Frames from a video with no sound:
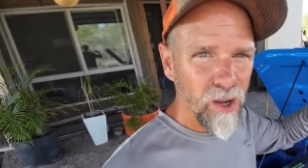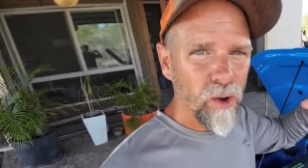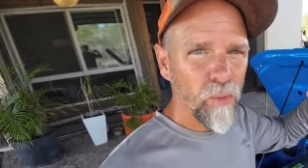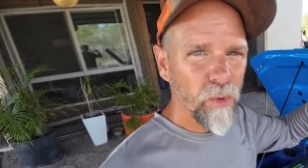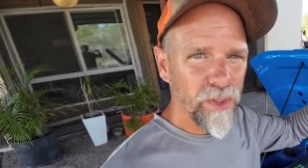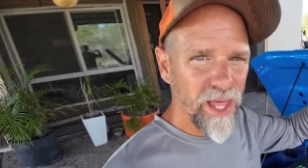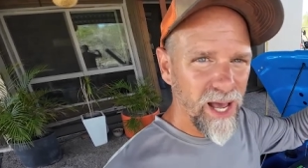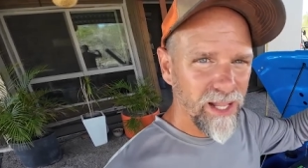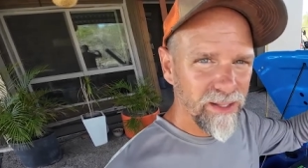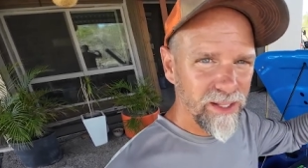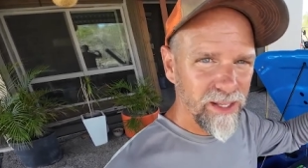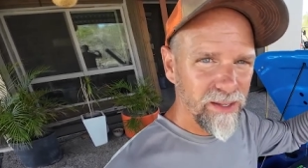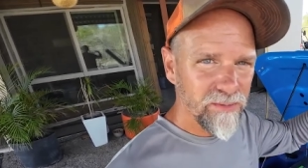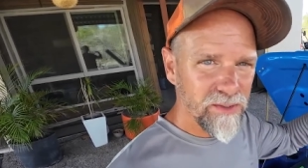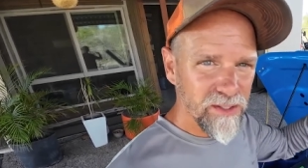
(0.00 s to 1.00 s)
Well, that
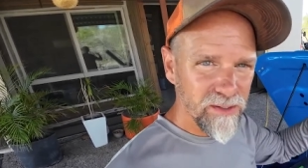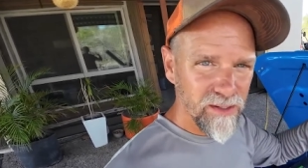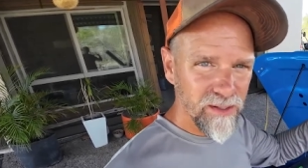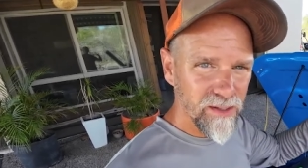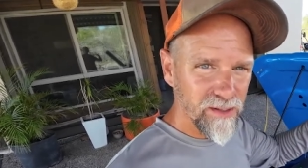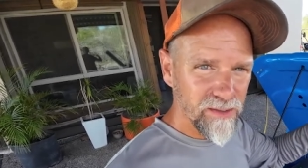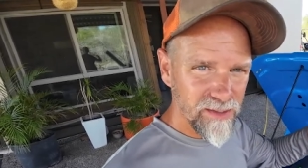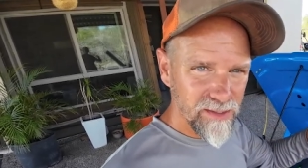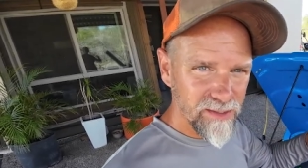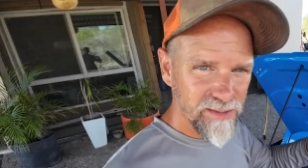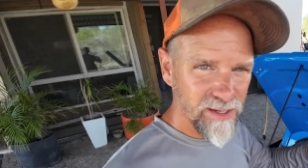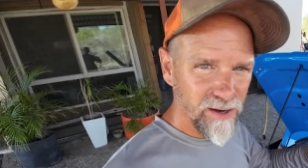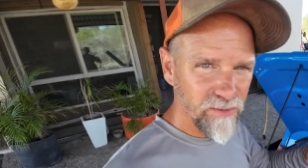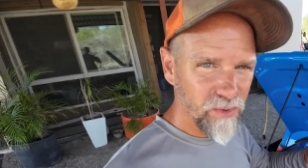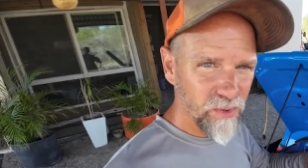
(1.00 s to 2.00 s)
leaves
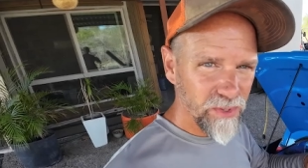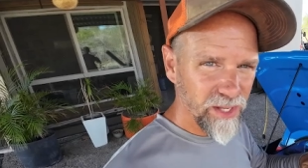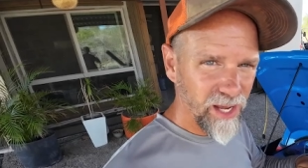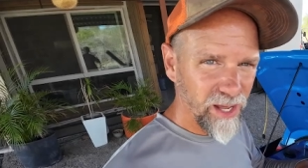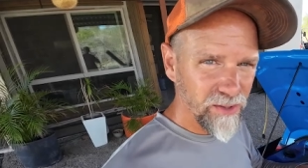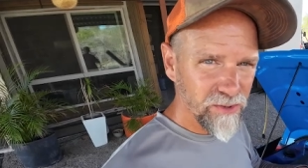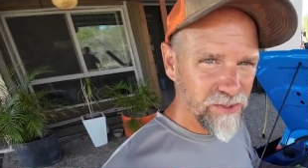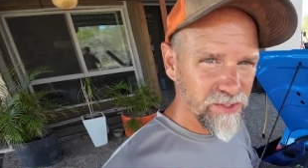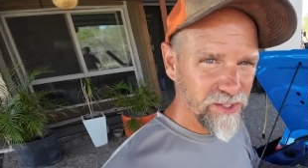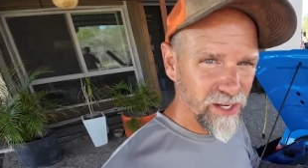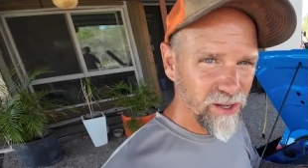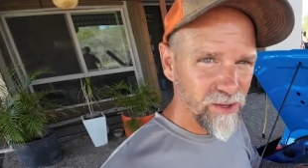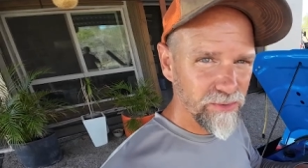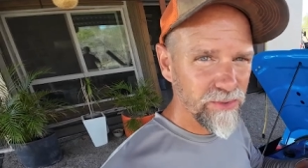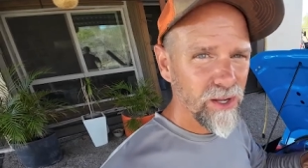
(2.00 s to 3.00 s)
several of the other
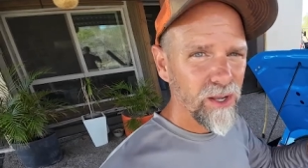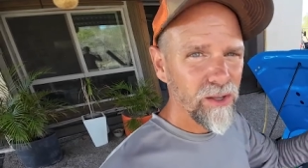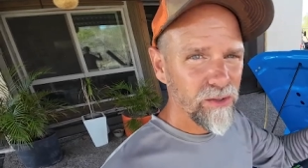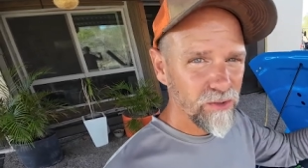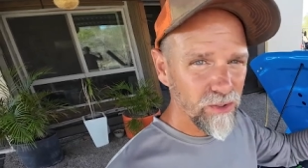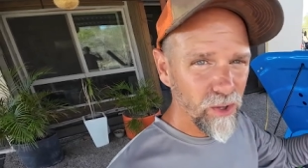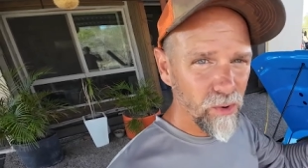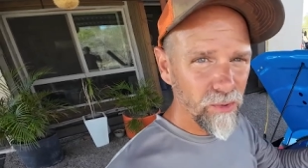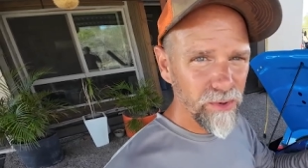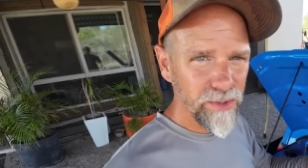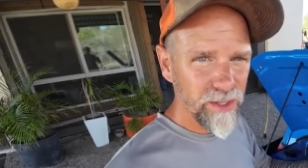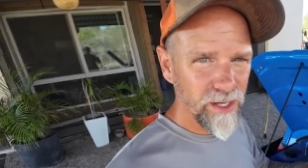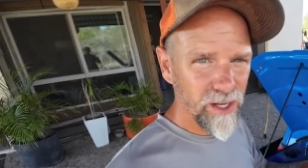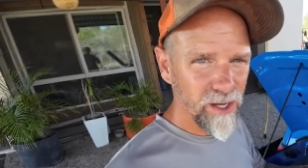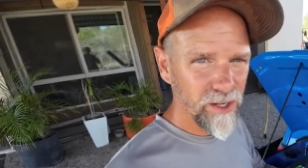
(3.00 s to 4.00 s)
cells lower
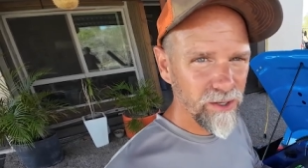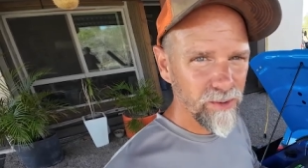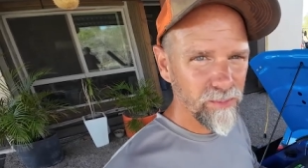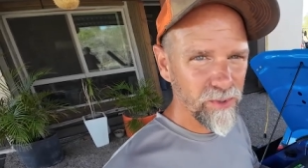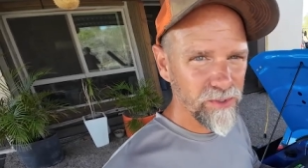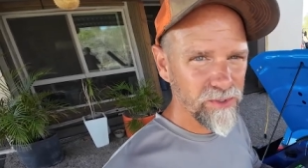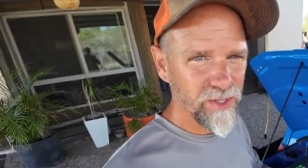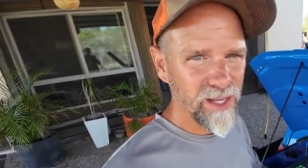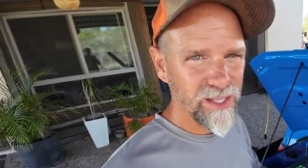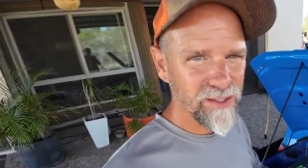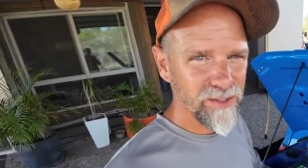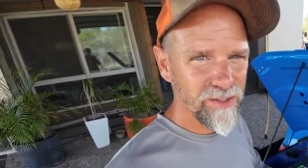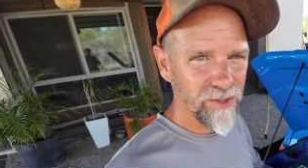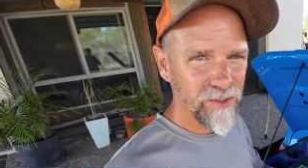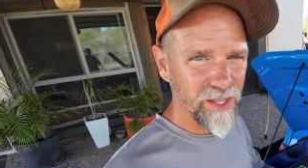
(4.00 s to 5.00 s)
than 100%.
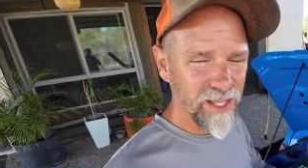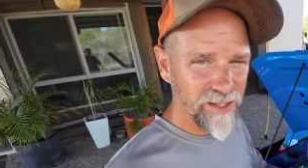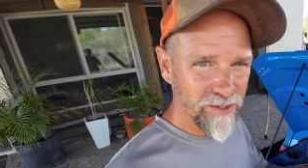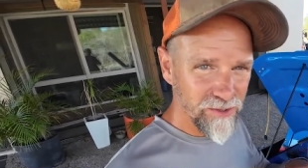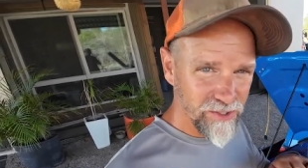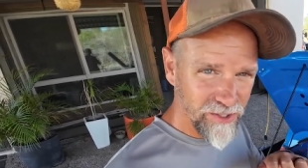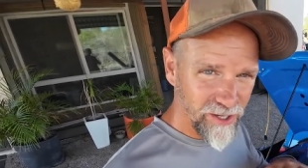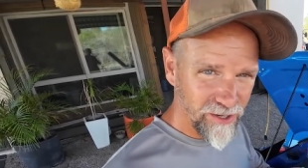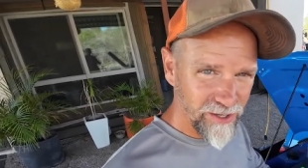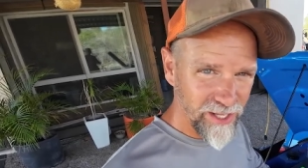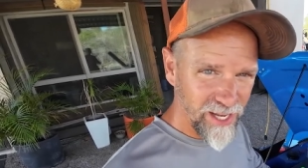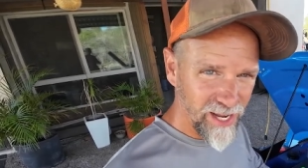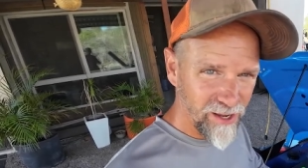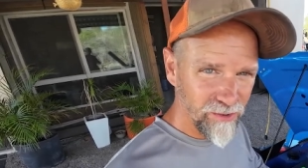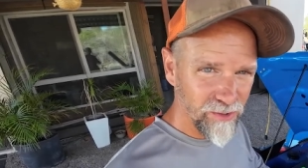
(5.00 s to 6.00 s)
So then they're
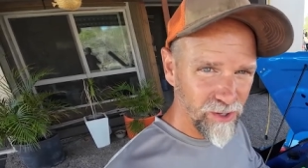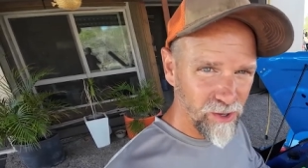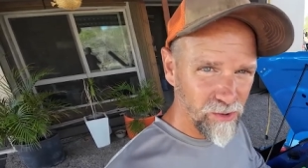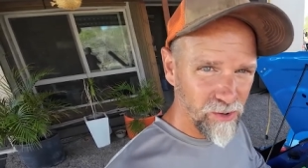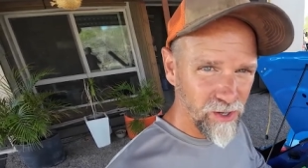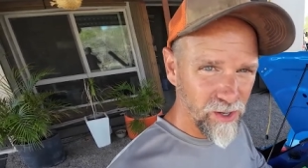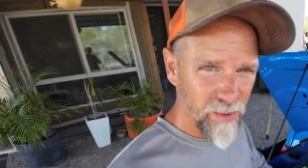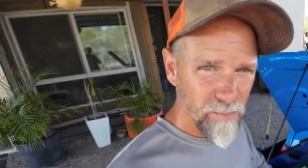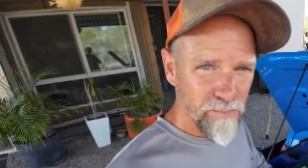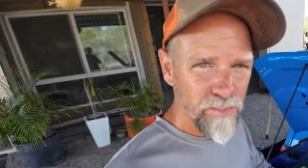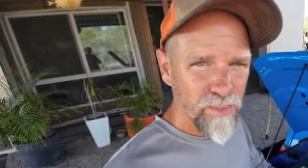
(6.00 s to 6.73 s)
starting out lower.